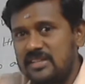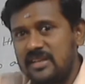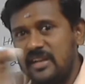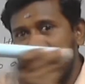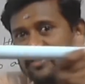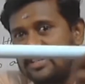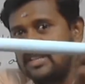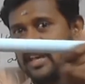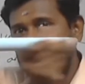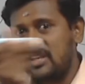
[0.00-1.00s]
lengthwise
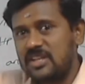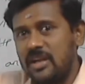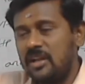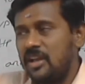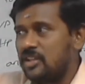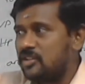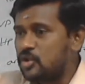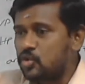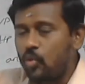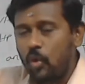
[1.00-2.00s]
direction,
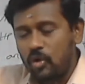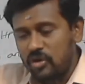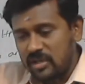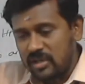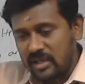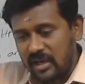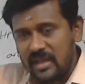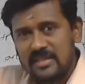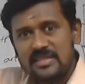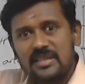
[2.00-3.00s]
this won't
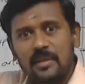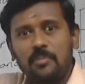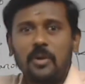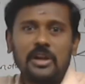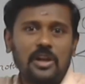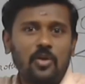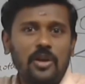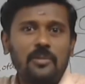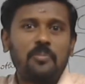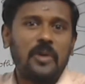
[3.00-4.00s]
cross the
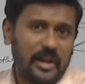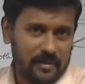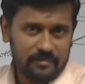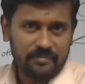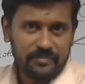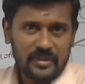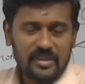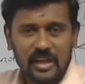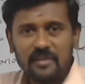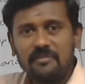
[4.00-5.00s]
particular plane.
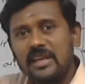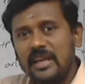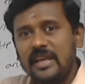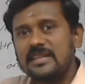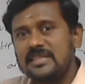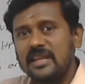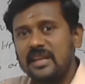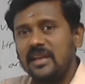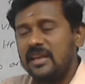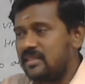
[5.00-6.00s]
Then we can
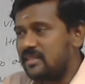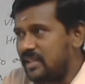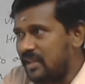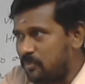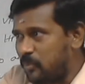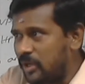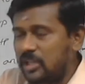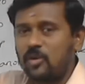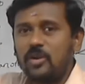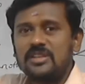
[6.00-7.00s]
say that
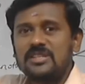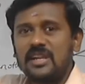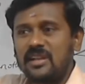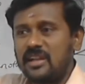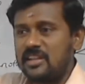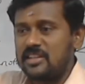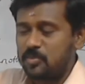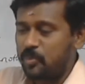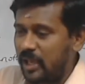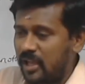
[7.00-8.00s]
particular straight line is
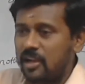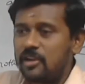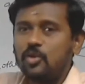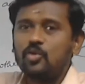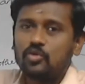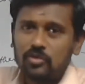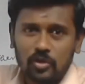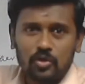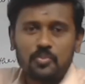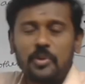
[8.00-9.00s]
parallel to
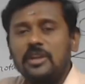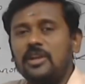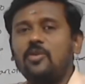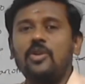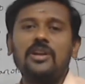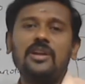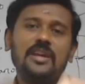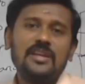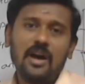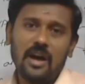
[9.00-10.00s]
those particular
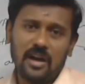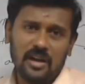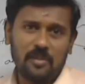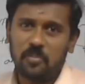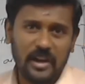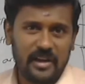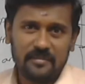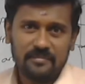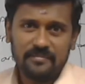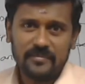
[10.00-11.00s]
plane.
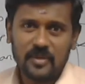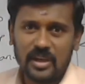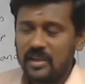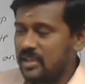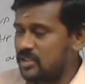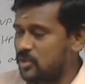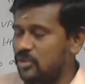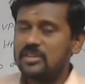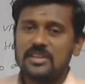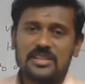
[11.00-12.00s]
Okay.
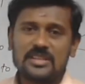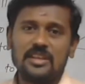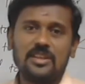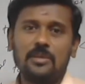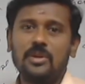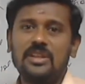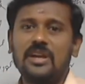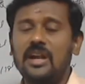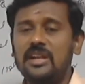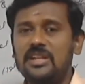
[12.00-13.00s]
So this is nothing but the
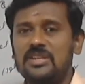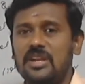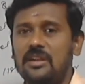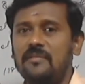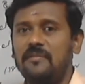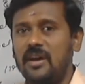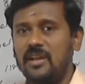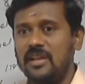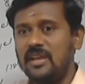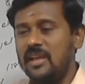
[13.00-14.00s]
condition for
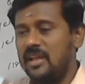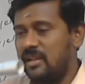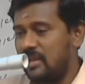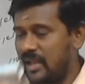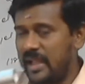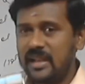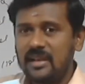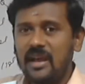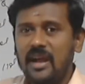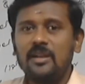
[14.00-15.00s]
a
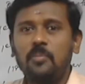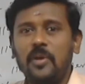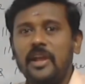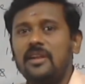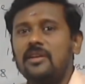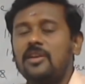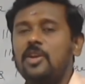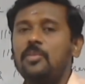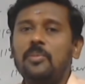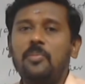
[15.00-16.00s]
line and a plane
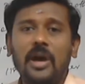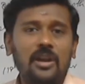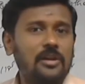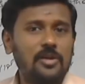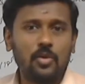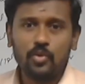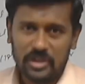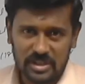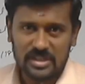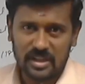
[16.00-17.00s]
to be parallel to
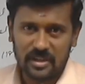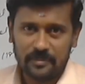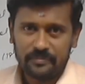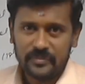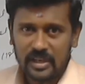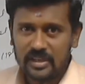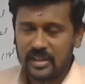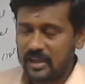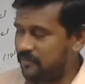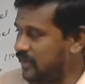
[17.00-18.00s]
each other. In
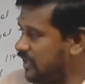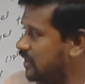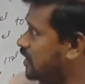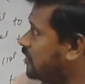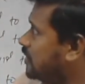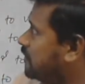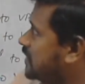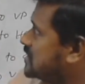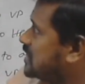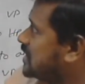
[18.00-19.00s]
that way, the
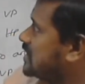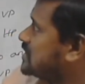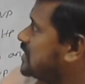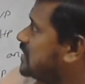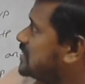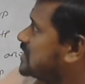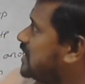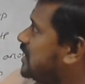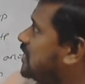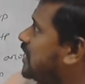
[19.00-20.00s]
first case,
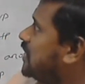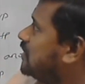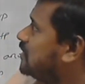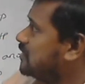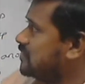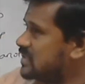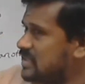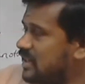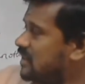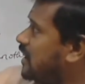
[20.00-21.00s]
straight line, this
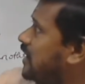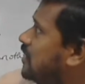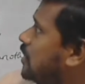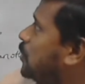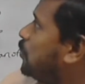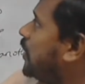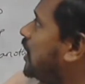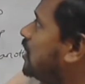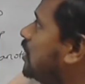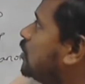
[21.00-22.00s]
straight line
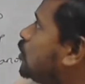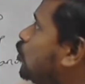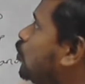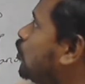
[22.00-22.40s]
parallel to